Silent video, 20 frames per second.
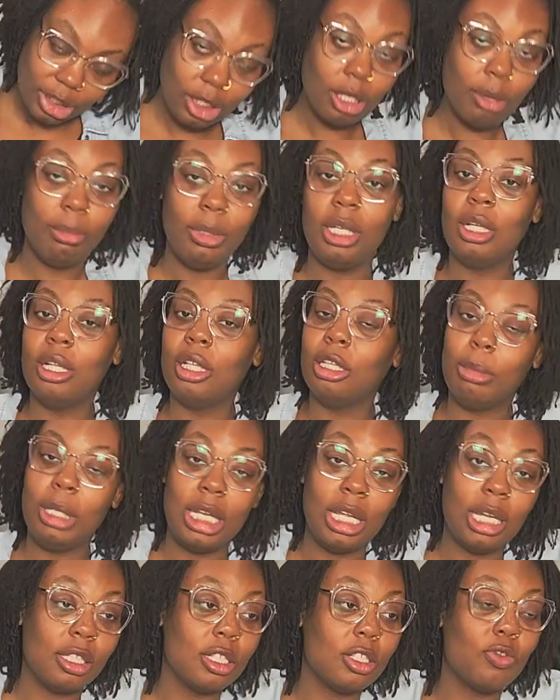Let me
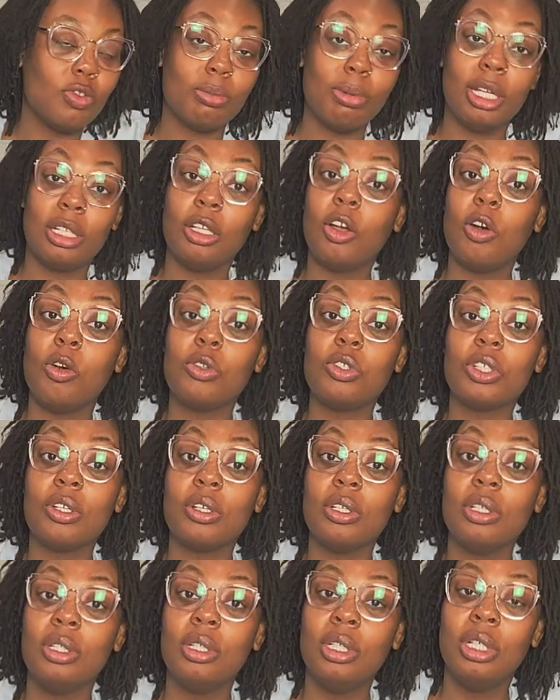not disrespect the
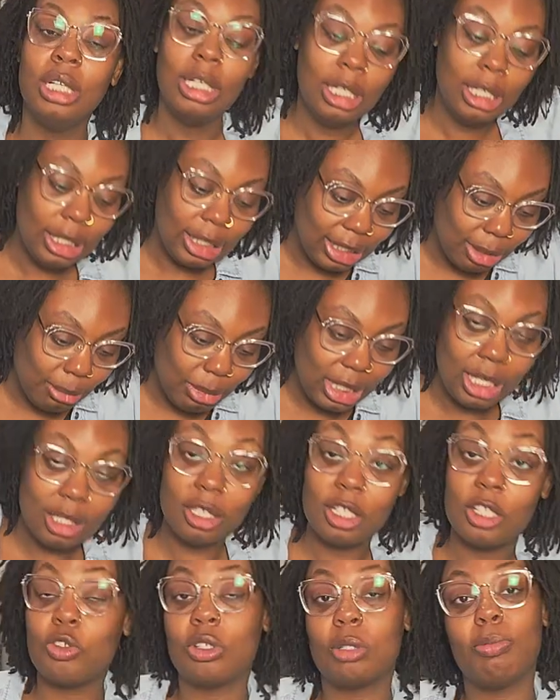culture. Let me not
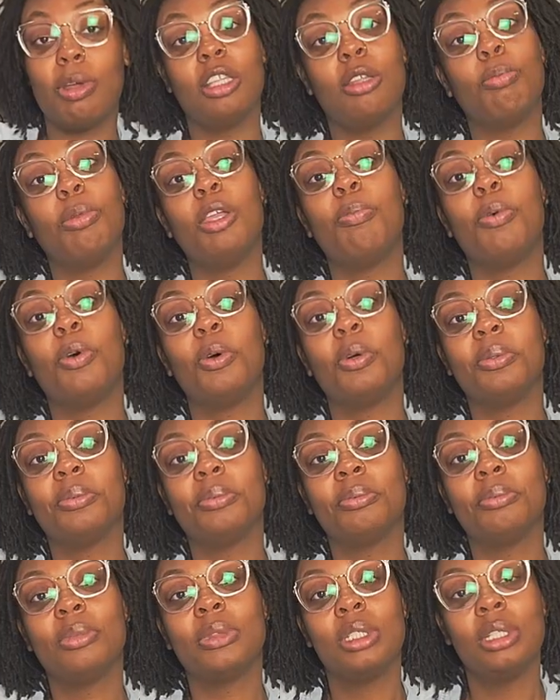disrespect the people.
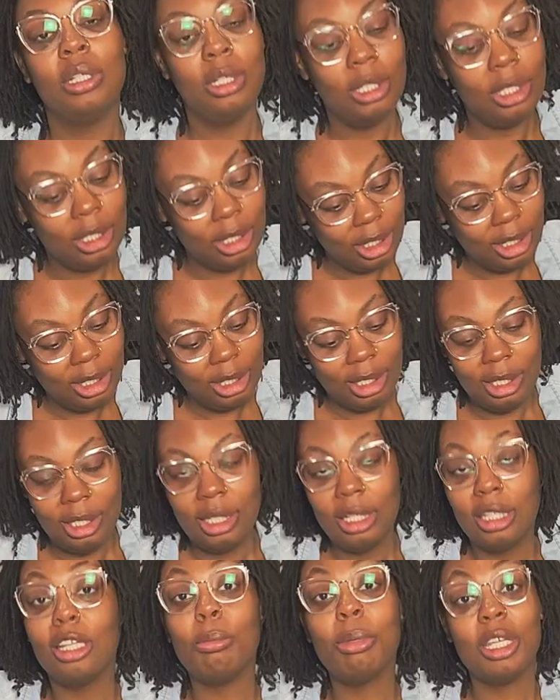
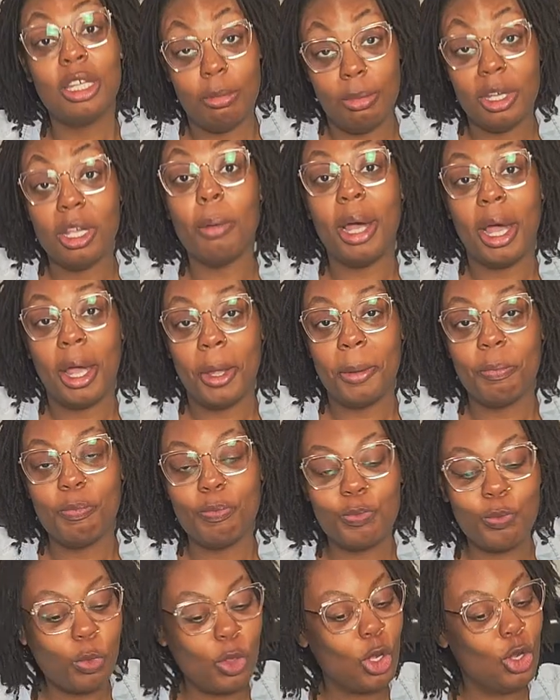Let me get a bigger pot.
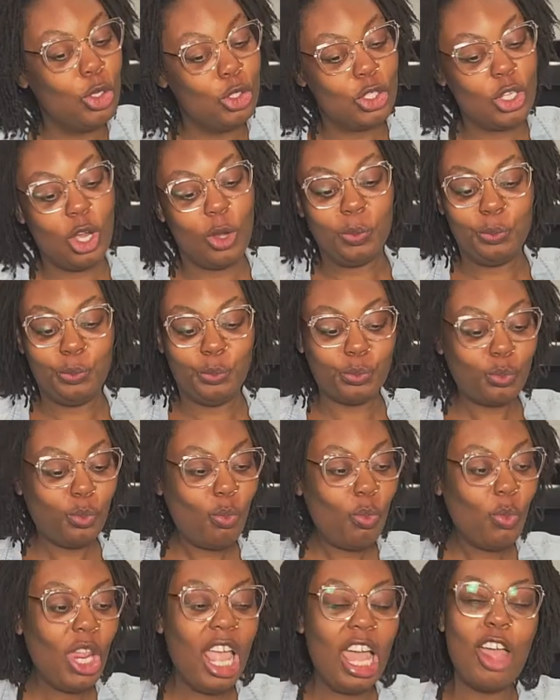So
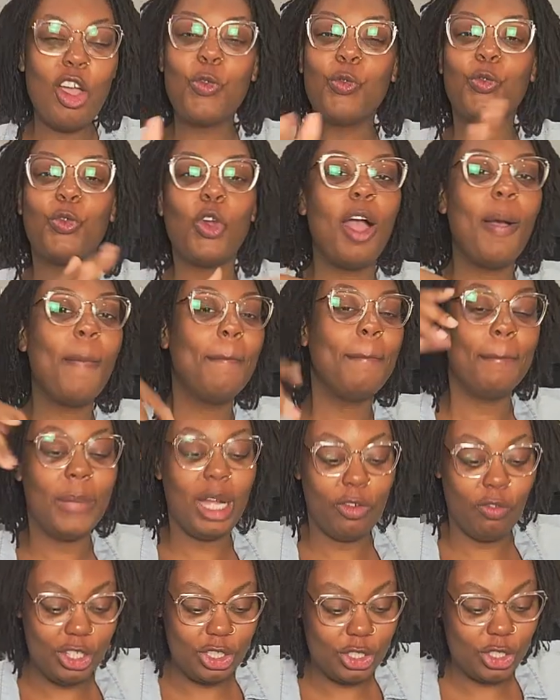from my
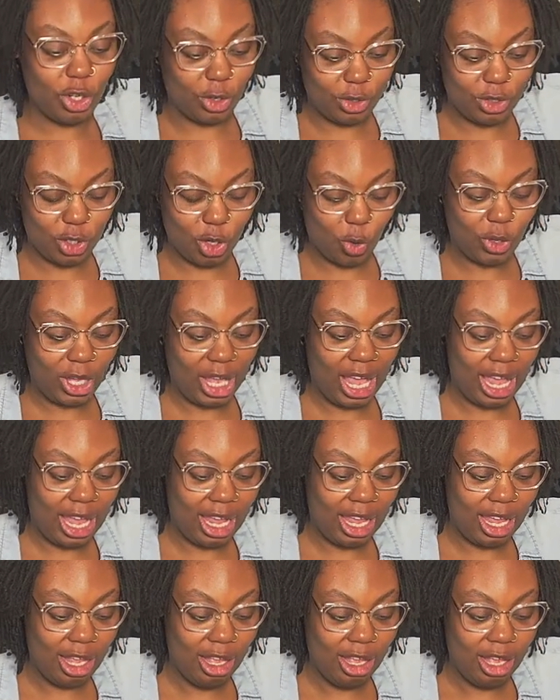research,
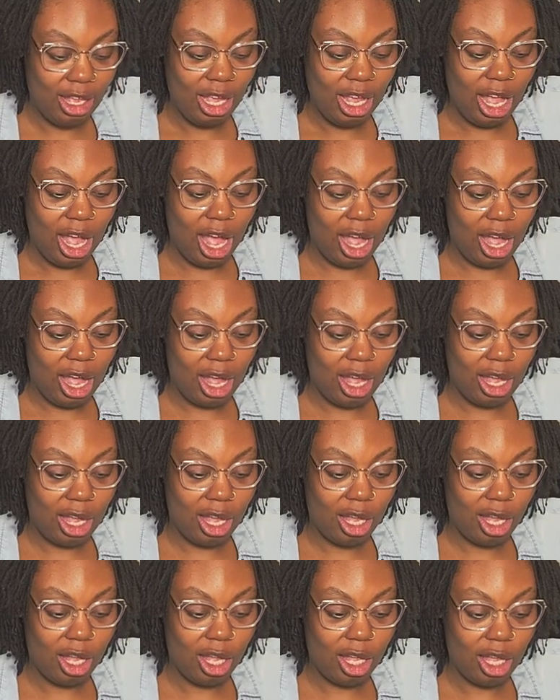okay,
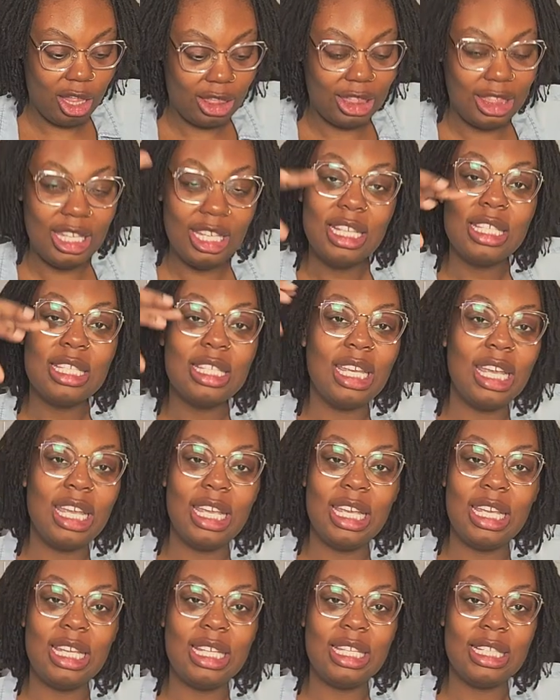uh, this
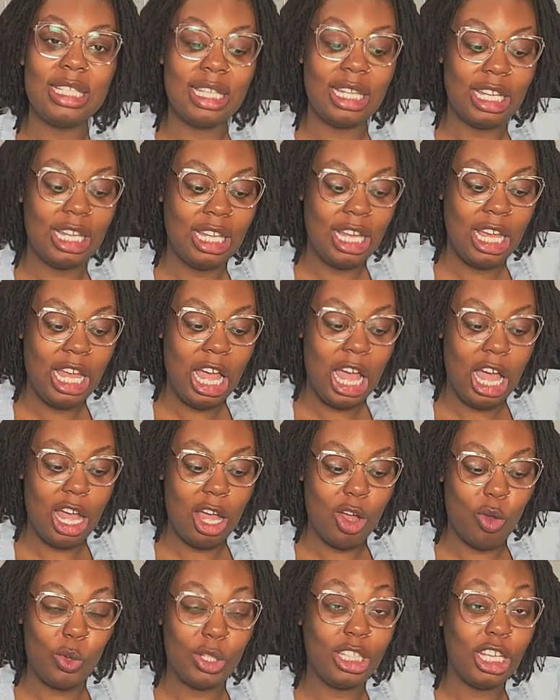is
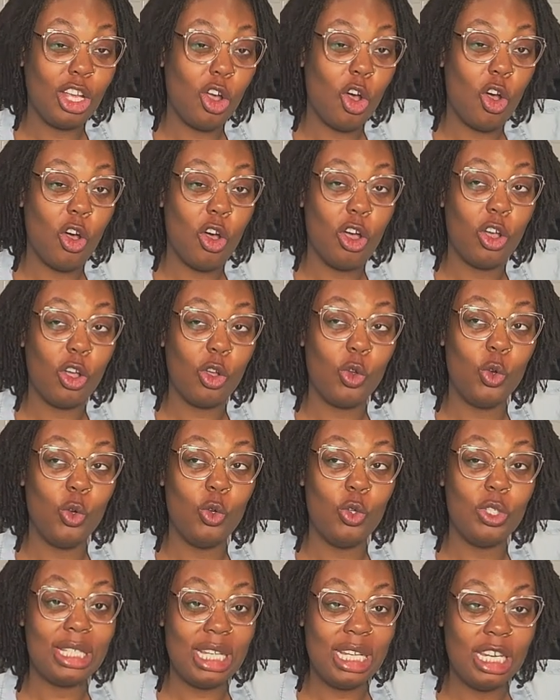what they call
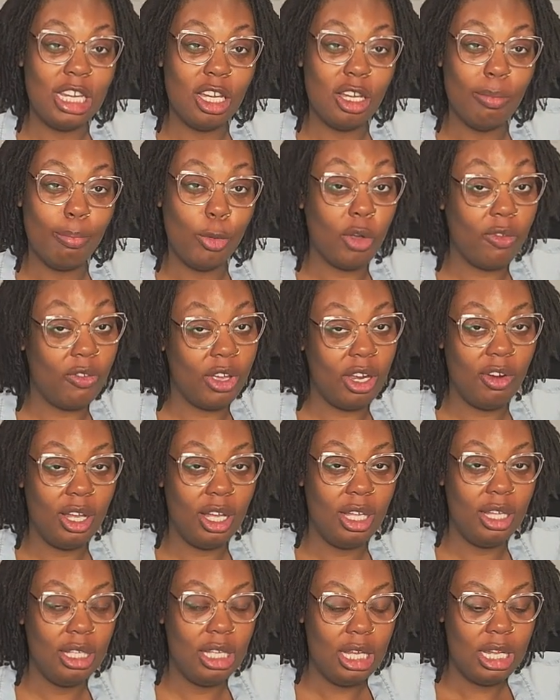cucina povera,